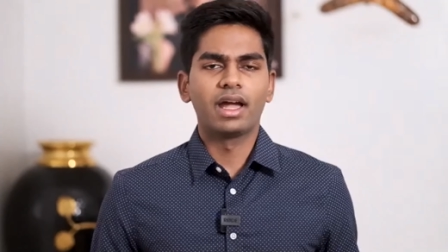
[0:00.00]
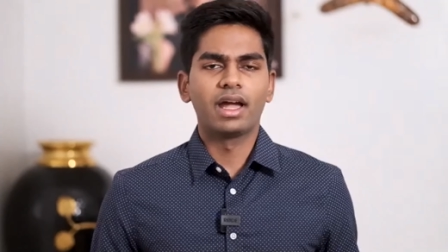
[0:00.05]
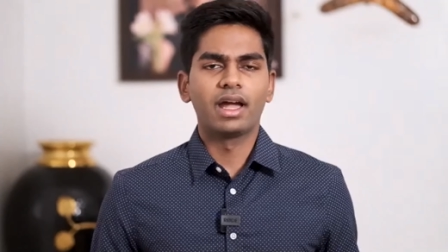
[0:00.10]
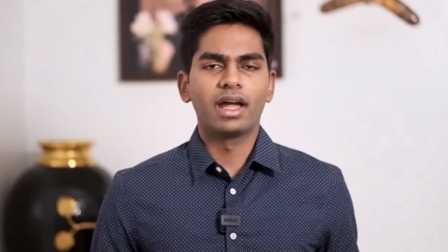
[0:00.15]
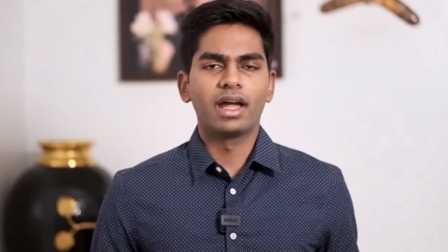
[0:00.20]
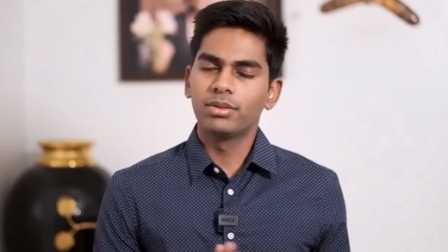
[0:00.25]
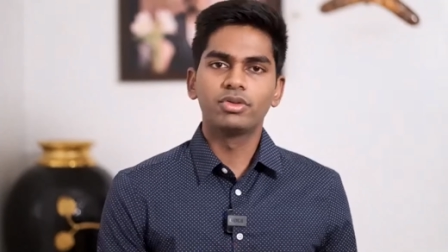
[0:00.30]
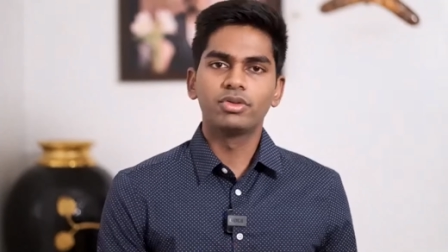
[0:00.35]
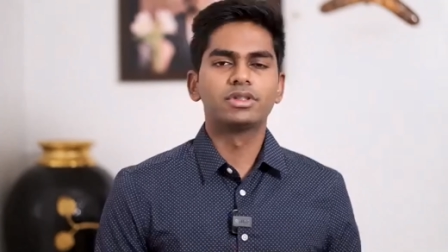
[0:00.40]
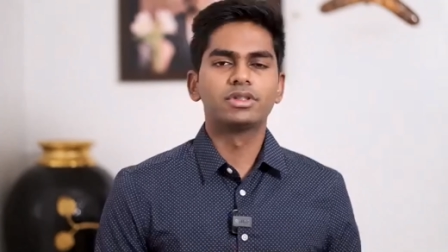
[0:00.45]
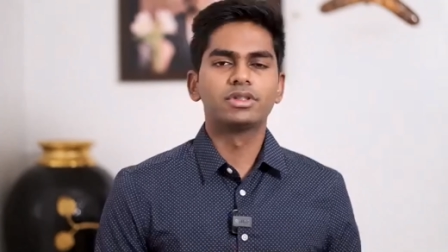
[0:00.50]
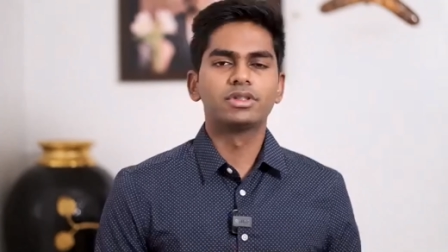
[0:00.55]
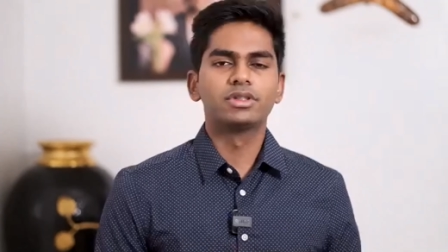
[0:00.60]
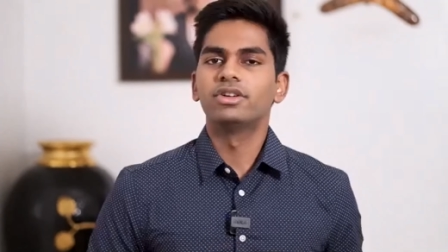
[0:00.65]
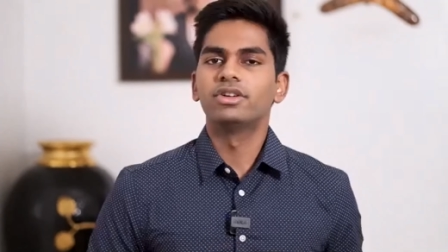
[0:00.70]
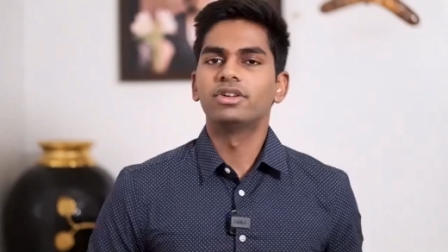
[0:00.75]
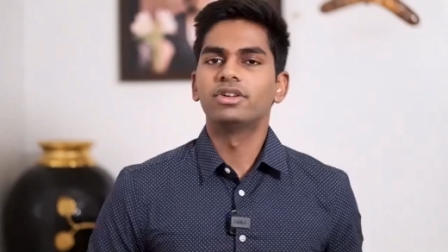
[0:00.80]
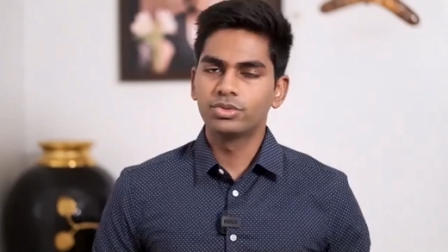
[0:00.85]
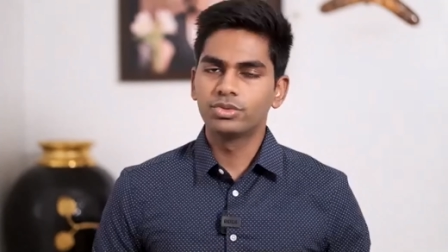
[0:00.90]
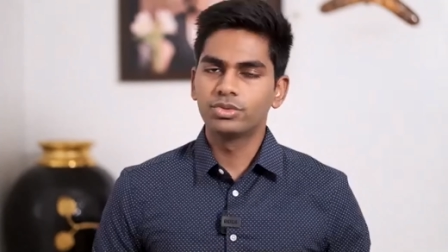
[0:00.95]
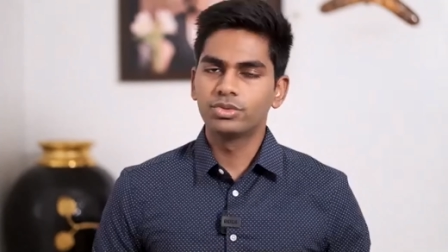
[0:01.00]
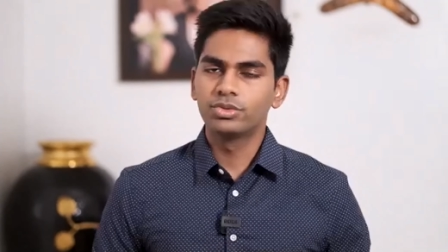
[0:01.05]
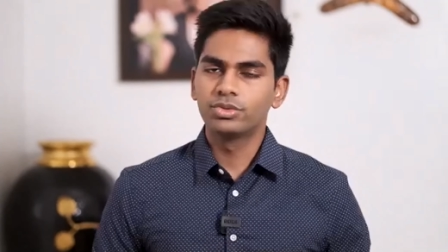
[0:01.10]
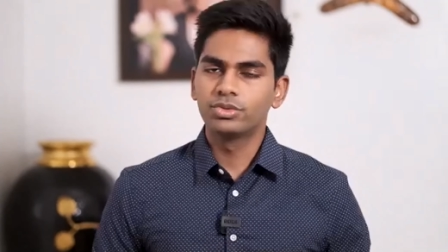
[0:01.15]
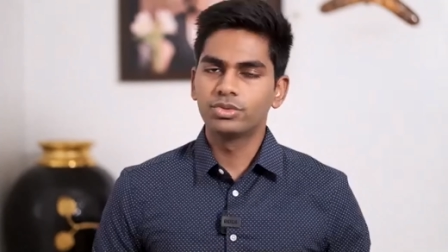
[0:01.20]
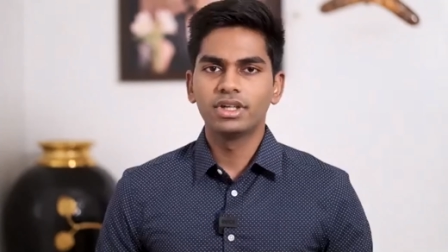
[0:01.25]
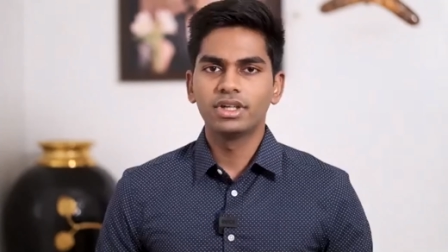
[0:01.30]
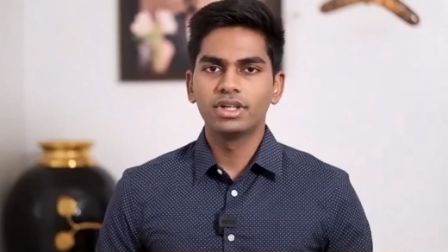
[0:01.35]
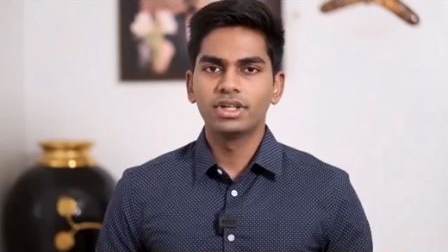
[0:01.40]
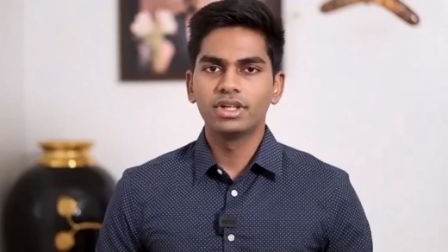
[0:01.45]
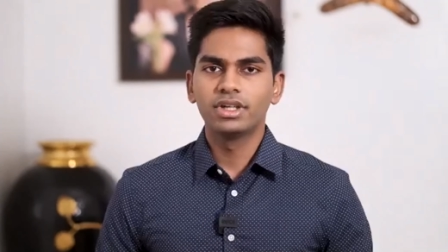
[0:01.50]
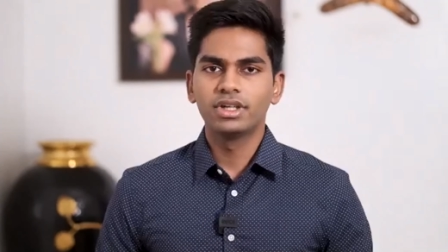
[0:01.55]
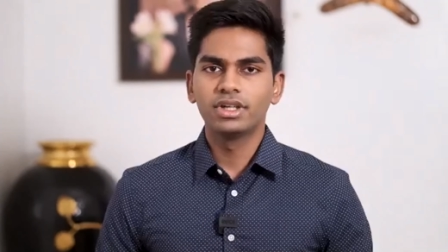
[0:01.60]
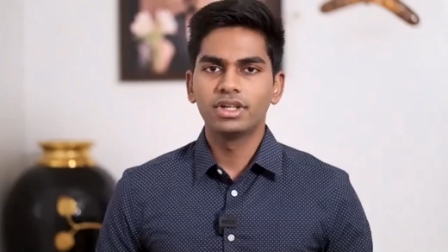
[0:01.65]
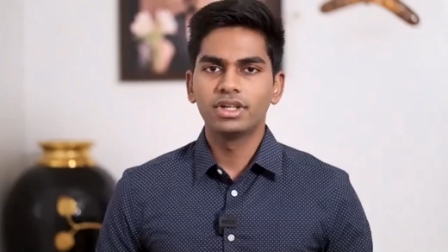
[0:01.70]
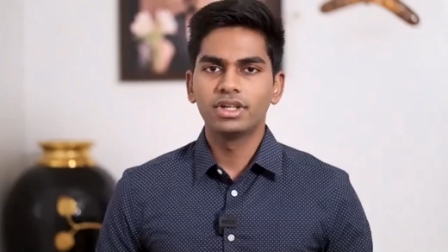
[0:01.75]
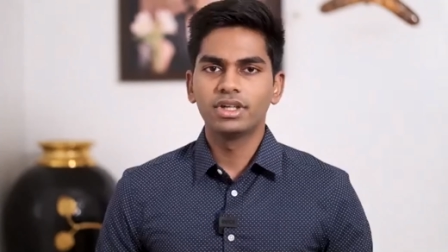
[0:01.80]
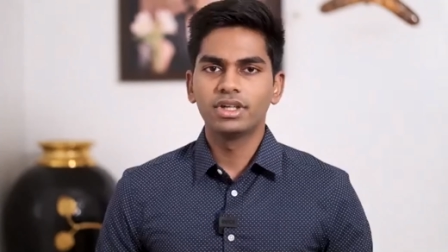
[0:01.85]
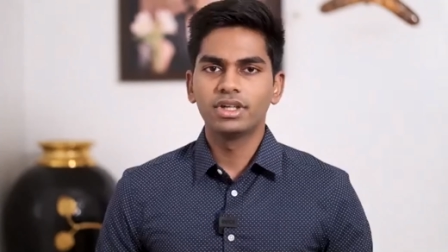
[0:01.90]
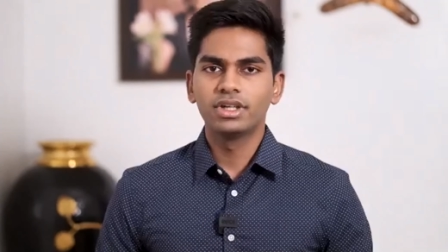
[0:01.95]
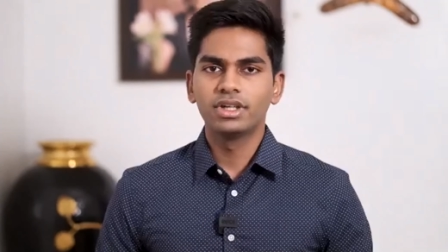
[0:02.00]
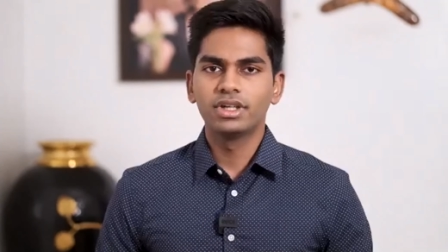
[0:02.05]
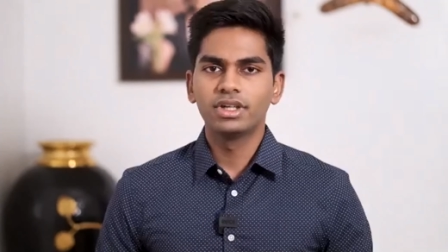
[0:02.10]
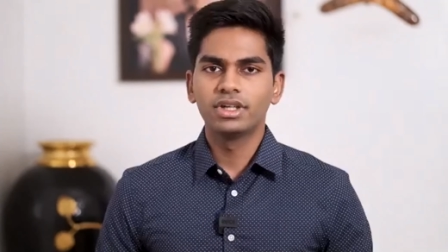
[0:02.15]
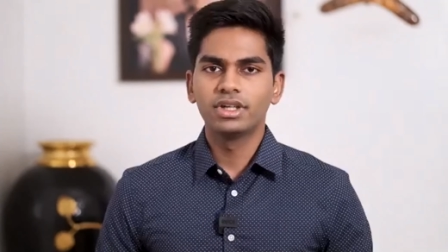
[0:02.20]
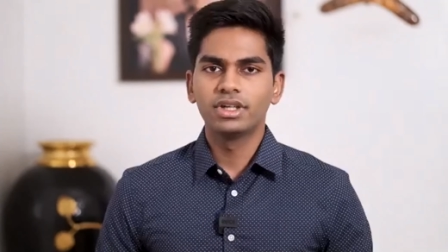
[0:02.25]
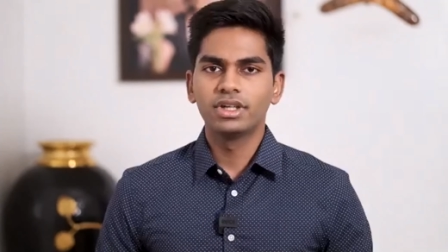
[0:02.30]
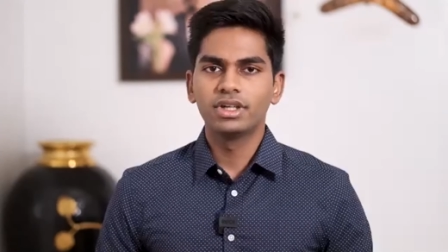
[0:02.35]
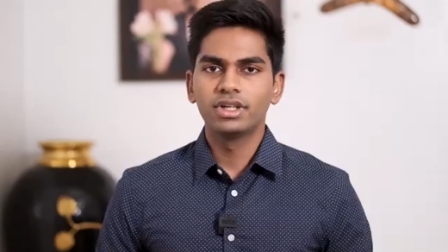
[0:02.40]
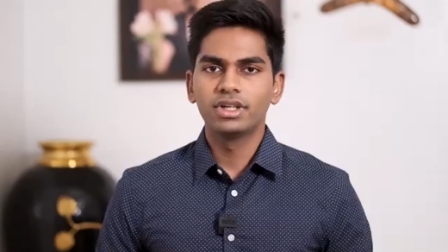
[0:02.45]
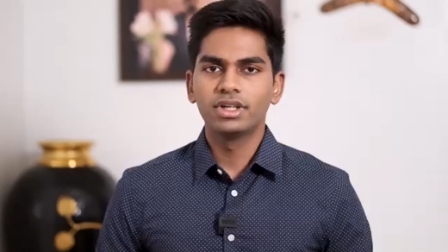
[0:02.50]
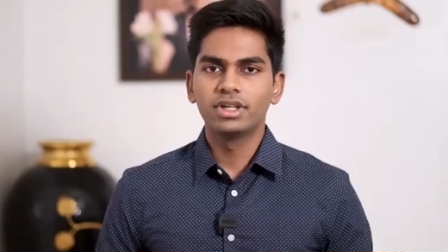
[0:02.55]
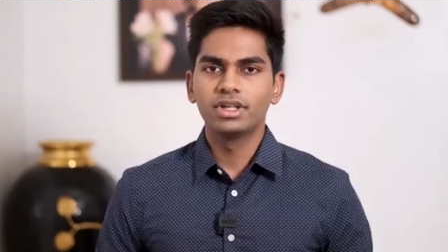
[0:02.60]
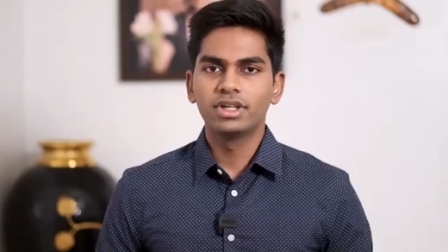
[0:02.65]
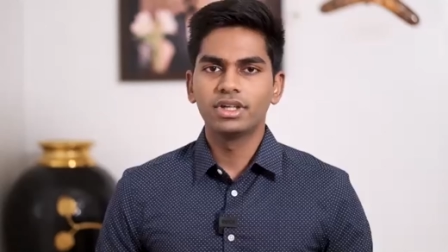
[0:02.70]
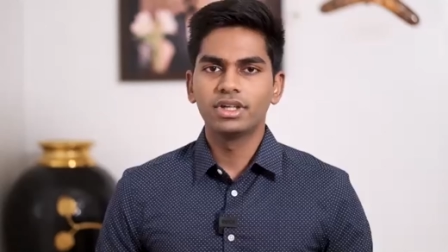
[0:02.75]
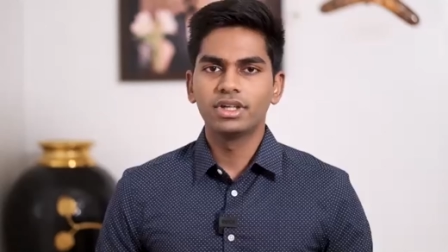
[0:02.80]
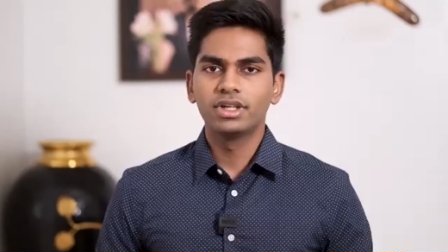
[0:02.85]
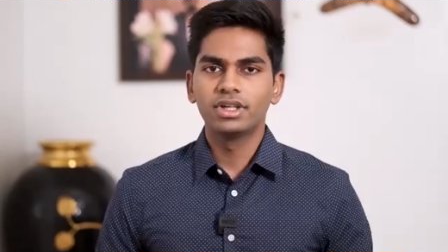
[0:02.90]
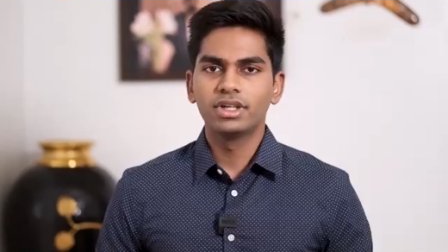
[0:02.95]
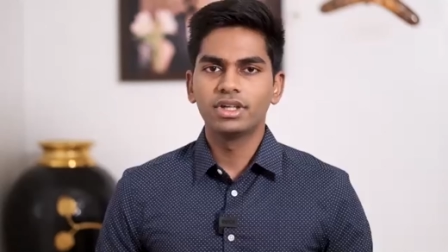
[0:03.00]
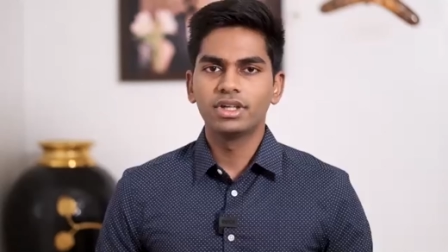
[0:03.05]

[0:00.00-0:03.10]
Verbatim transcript: it was about two years back now.